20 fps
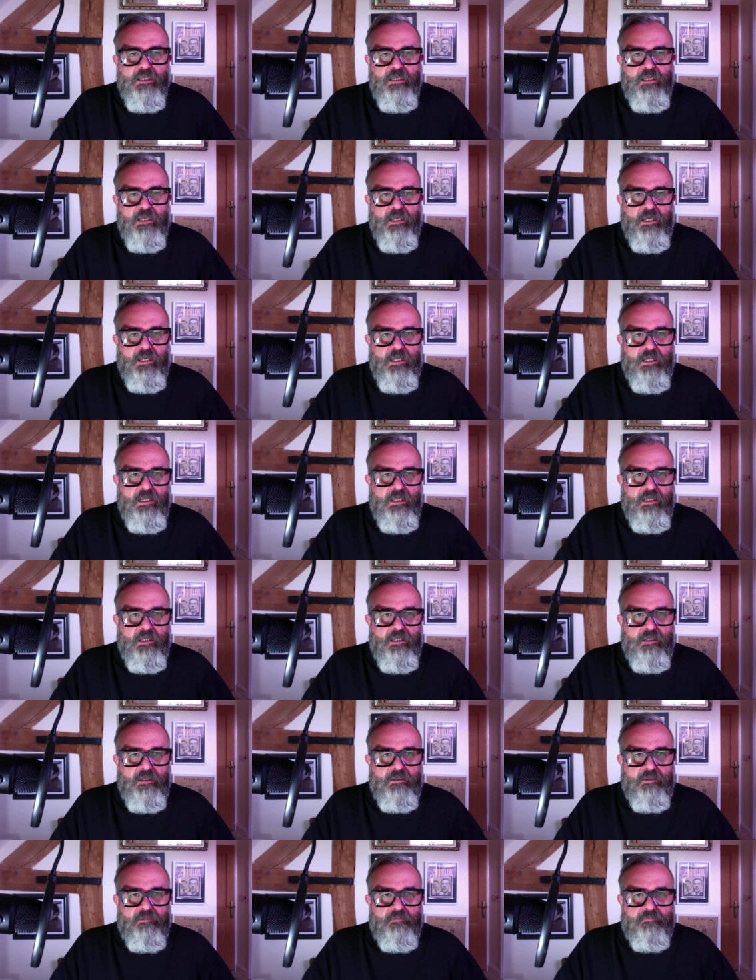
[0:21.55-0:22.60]

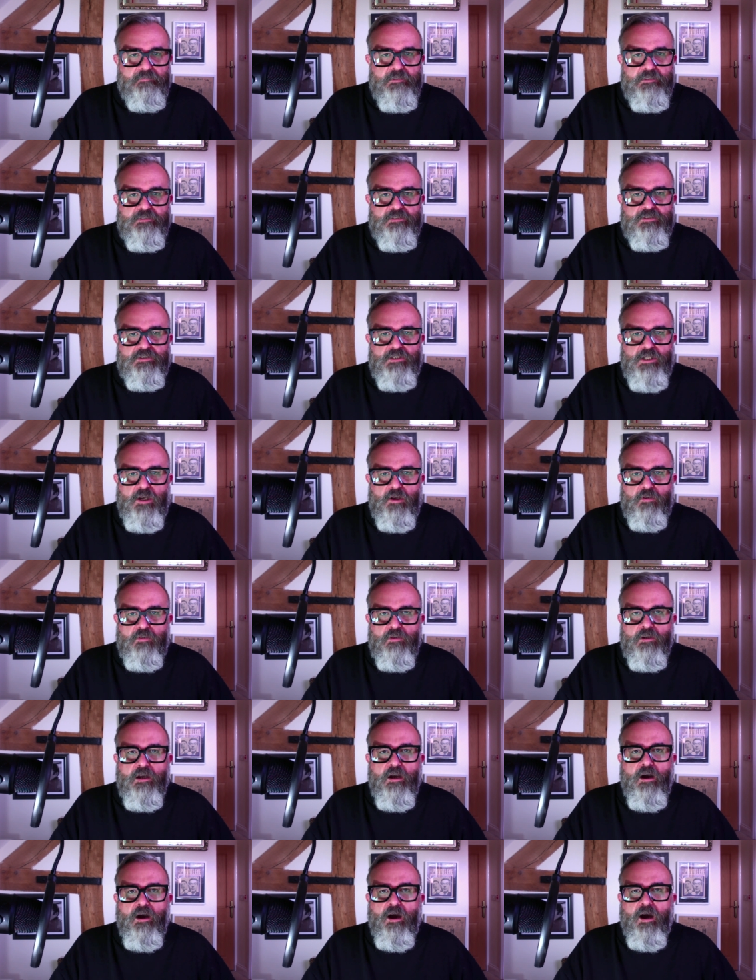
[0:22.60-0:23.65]
So
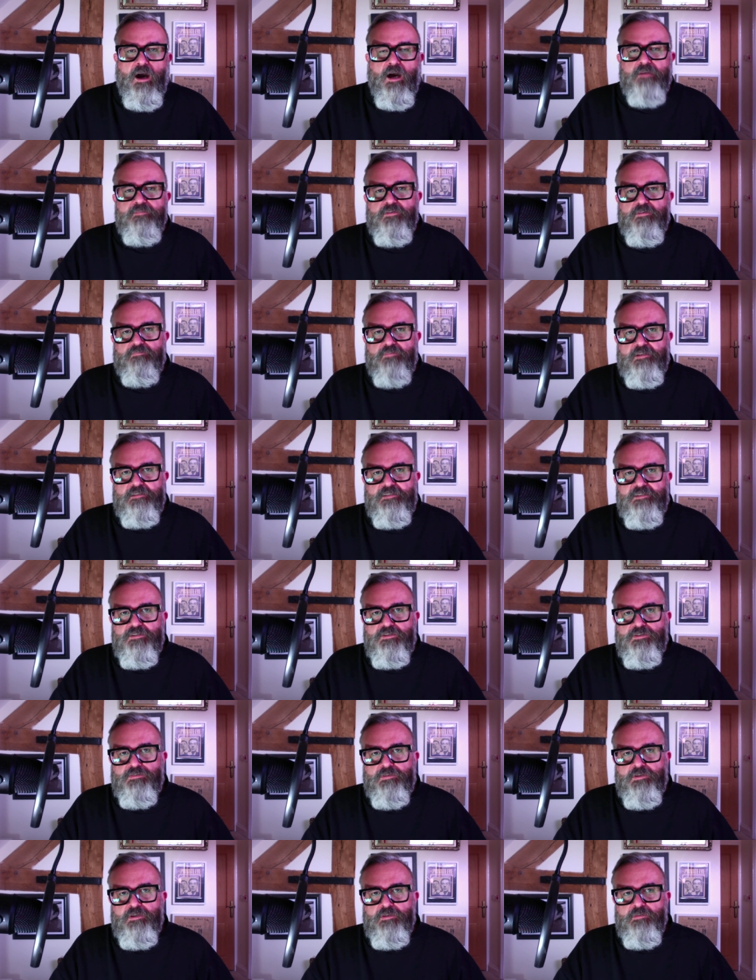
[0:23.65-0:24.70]
I've not read this
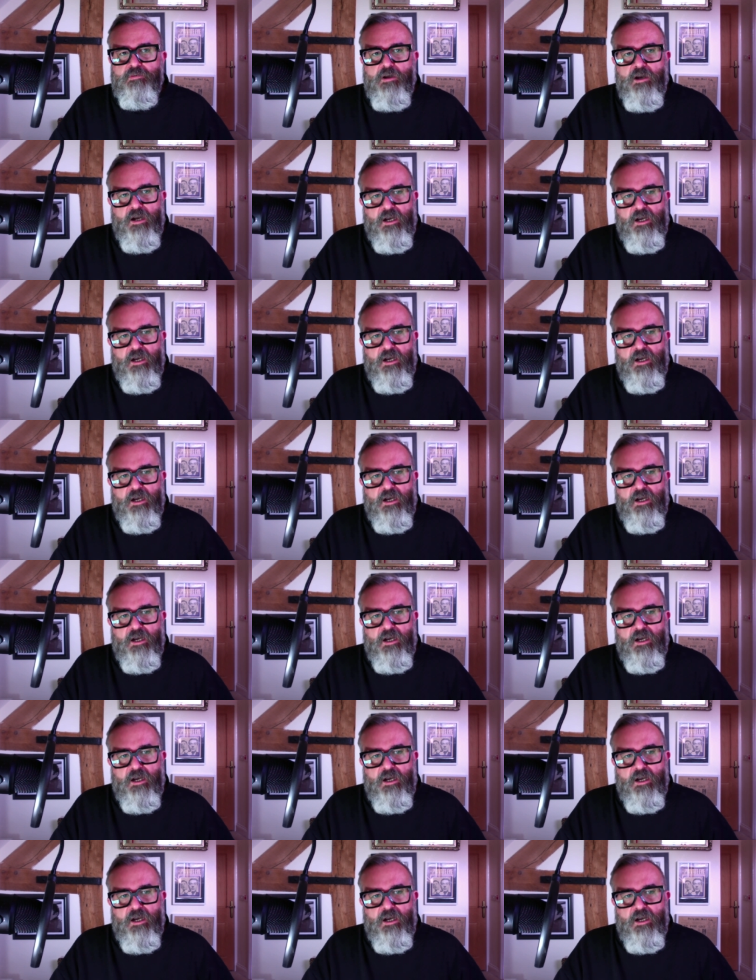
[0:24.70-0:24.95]
through.